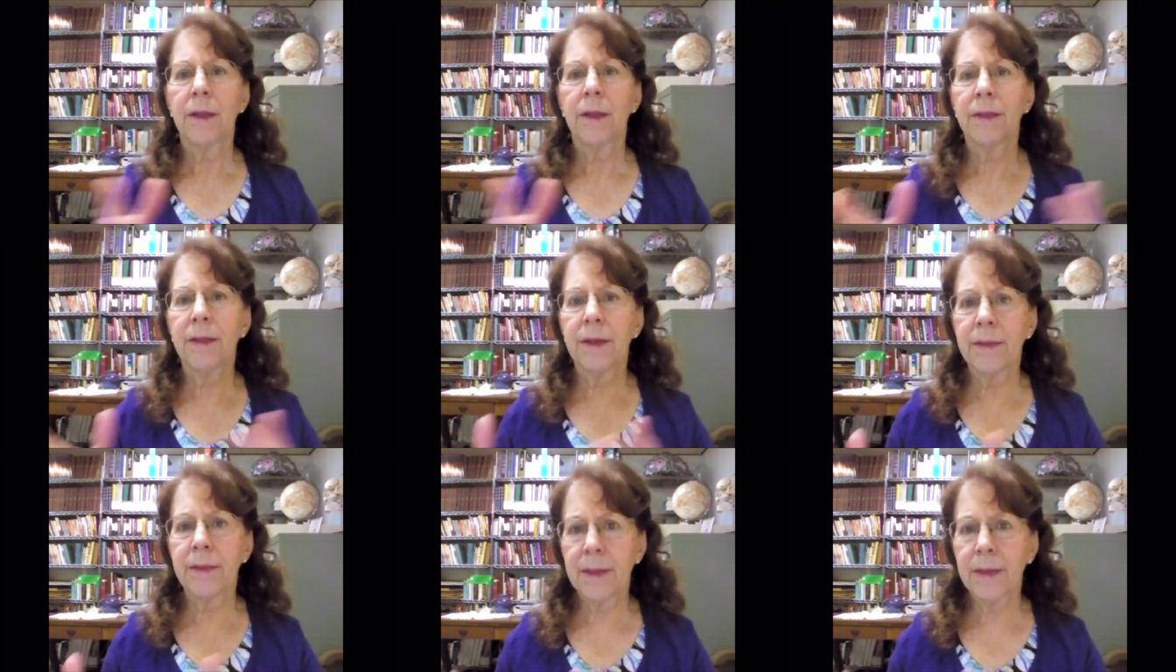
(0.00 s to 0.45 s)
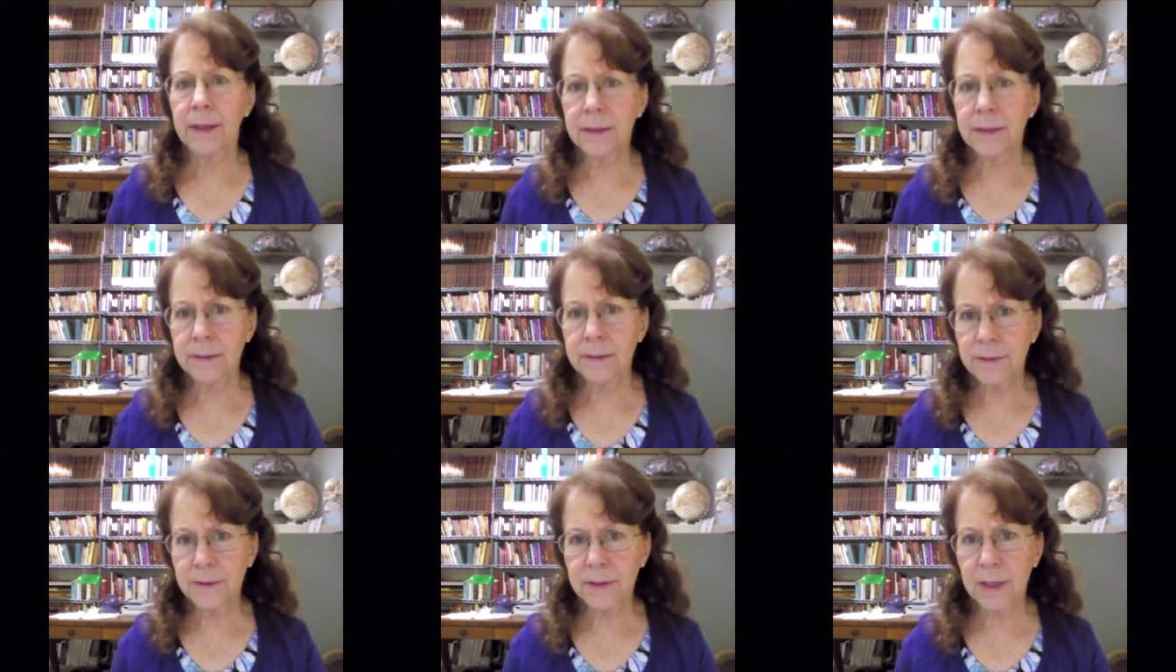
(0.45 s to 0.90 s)
They
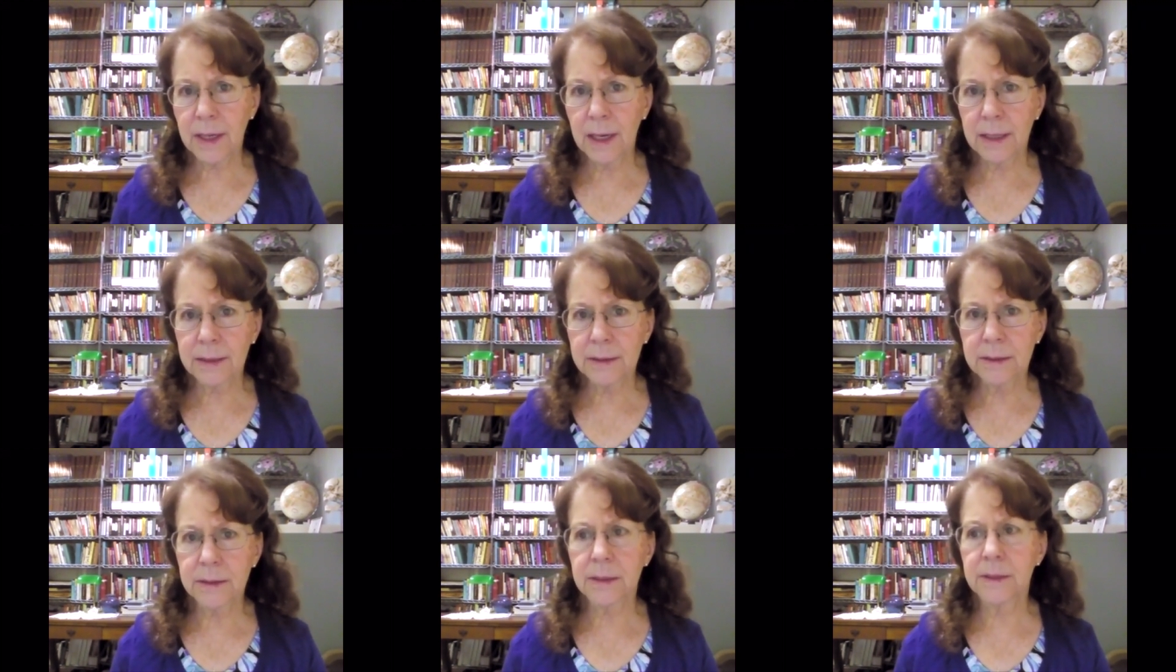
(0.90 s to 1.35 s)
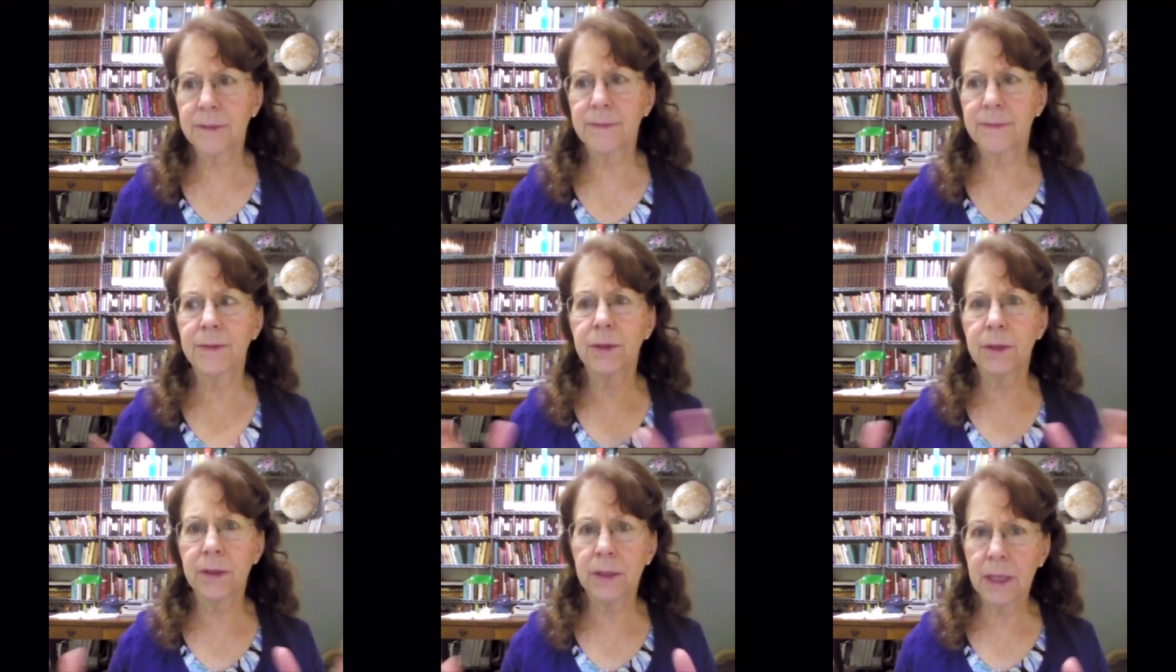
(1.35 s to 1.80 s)
then said,
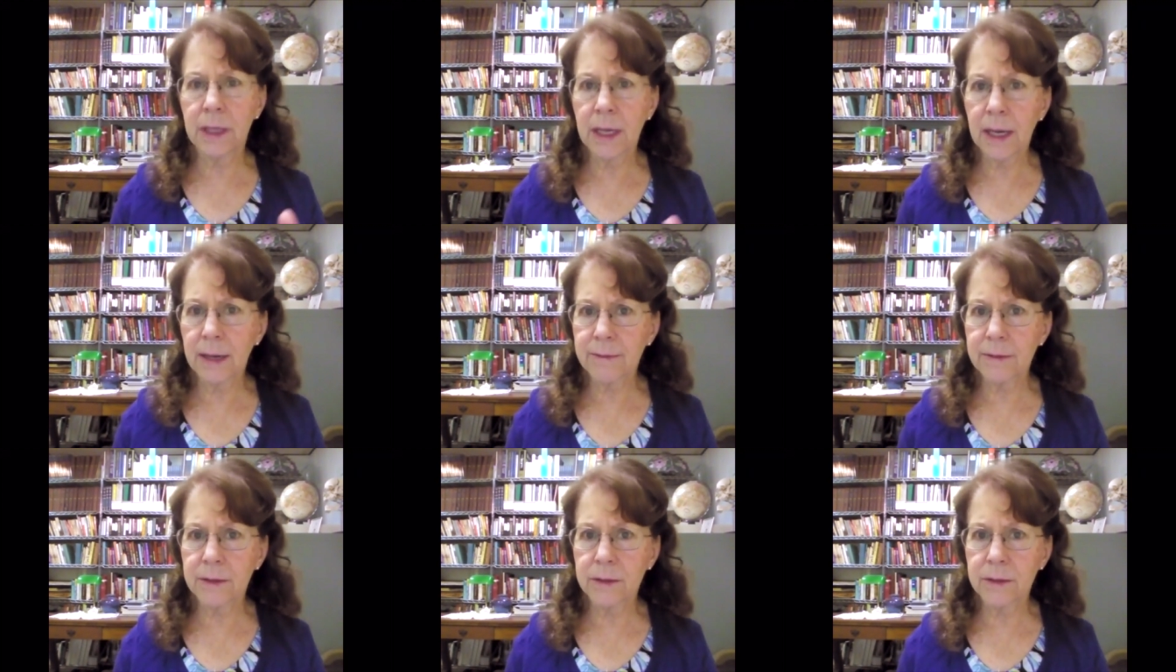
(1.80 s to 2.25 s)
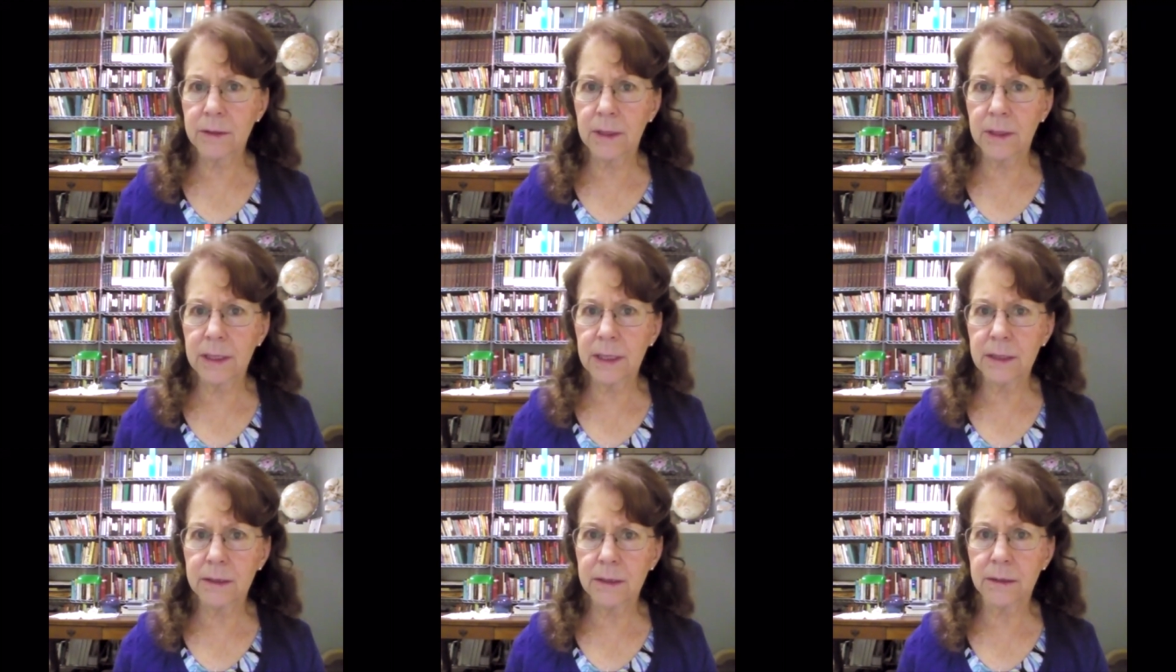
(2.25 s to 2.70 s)
if you're going to have good
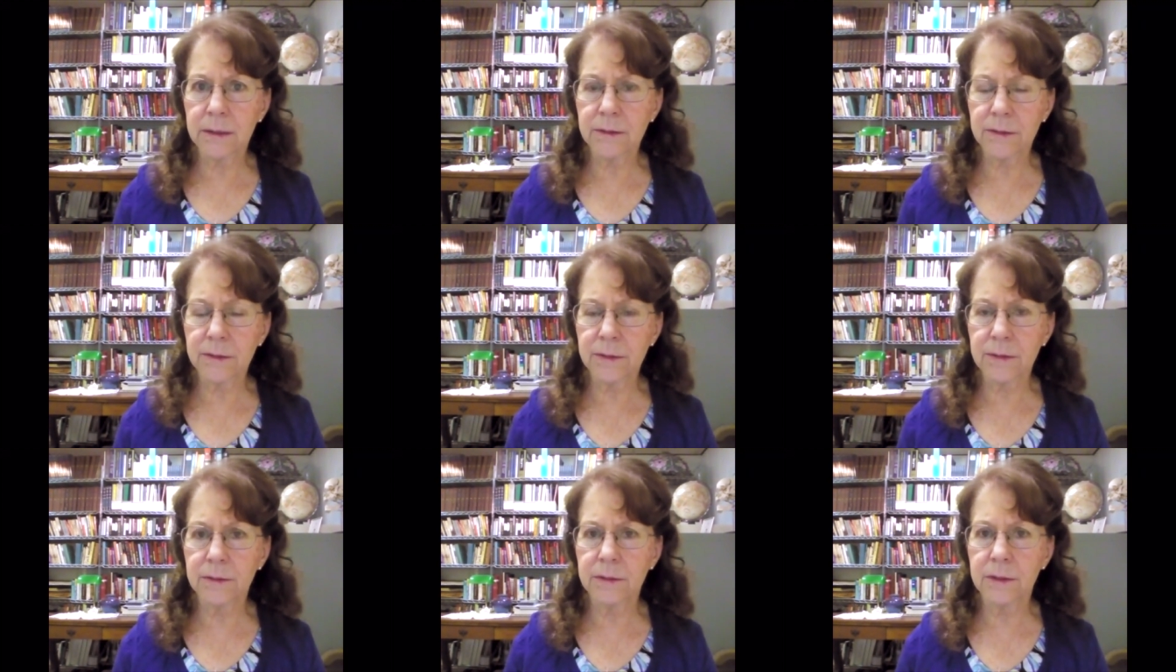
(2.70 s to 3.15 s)
leaders,